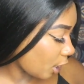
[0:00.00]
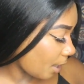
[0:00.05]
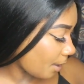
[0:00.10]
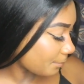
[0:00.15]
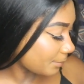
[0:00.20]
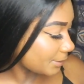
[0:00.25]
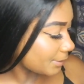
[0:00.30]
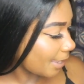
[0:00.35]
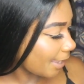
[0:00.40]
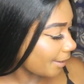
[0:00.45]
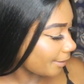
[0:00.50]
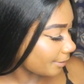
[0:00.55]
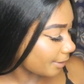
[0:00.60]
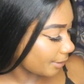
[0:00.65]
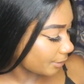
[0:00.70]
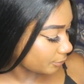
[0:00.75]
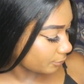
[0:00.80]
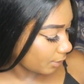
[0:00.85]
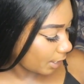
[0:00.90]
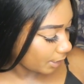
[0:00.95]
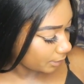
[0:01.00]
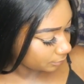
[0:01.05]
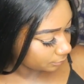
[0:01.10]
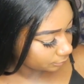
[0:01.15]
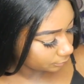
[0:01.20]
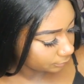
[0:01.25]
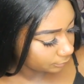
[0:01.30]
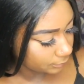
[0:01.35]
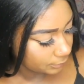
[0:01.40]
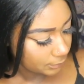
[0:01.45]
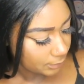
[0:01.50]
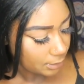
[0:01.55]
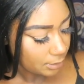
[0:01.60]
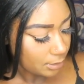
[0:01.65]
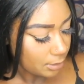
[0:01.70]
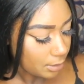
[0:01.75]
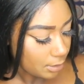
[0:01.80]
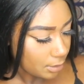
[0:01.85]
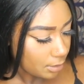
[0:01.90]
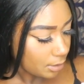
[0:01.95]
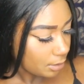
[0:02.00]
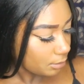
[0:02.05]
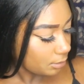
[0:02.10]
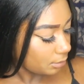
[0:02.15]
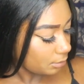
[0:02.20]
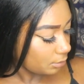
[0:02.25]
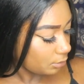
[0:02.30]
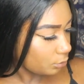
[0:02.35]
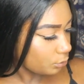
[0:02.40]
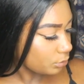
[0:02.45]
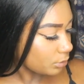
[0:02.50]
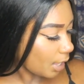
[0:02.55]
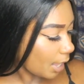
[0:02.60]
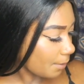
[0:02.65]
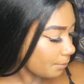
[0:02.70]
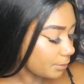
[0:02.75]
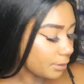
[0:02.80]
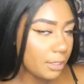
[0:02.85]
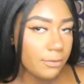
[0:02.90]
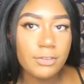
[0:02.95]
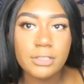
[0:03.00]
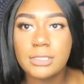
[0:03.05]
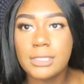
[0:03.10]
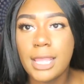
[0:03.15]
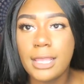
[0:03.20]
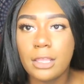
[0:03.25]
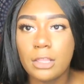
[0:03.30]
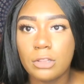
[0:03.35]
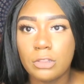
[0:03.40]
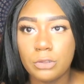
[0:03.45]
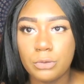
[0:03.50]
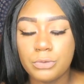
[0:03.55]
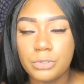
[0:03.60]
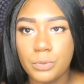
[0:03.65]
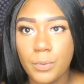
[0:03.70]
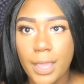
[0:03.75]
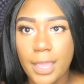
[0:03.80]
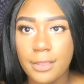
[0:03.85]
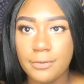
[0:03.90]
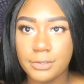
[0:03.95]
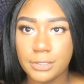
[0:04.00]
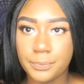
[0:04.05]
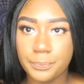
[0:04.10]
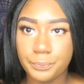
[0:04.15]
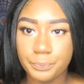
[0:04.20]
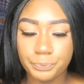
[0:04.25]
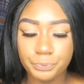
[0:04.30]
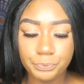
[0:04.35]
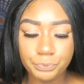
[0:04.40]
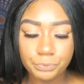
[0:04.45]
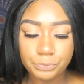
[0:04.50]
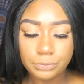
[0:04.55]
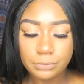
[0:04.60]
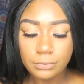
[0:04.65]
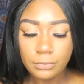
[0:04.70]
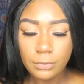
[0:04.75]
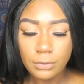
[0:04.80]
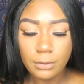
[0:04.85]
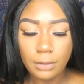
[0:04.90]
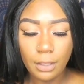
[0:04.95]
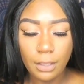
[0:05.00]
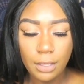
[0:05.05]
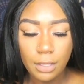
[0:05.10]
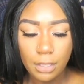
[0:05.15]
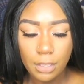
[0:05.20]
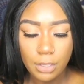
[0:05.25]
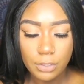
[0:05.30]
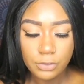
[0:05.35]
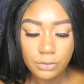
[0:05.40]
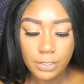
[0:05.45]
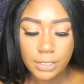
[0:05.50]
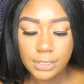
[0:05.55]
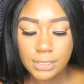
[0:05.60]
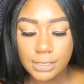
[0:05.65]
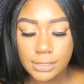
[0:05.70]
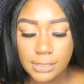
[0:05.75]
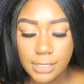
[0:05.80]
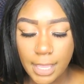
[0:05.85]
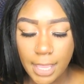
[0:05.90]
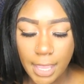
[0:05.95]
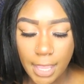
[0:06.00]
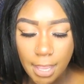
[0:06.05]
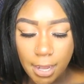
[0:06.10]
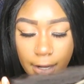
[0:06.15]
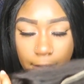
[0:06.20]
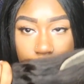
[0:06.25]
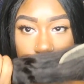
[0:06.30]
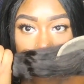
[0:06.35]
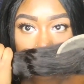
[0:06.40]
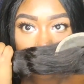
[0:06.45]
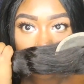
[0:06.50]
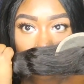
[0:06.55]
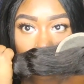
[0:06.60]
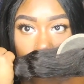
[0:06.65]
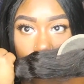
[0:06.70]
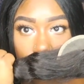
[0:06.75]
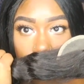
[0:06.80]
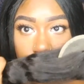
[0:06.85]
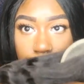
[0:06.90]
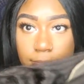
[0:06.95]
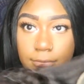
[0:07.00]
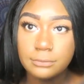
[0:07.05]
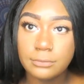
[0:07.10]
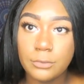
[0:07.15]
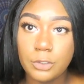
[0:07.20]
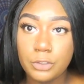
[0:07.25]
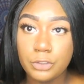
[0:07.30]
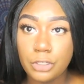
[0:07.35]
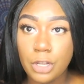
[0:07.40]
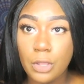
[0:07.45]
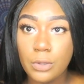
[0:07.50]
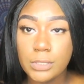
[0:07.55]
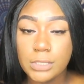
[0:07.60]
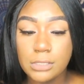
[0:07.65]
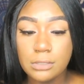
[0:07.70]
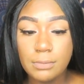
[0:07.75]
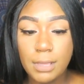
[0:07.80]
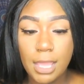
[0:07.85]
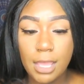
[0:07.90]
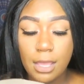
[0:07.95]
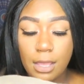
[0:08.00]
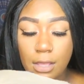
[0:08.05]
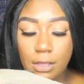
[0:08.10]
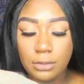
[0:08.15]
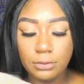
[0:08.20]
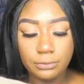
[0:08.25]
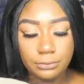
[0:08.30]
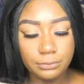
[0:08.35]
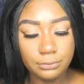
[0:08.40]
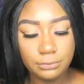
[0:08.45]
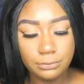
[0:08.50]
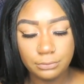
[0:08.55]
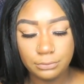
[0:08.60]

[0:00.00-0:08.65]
I'm saying that right. Loose, I believe it's like loose waves. So this is the hair, no smell.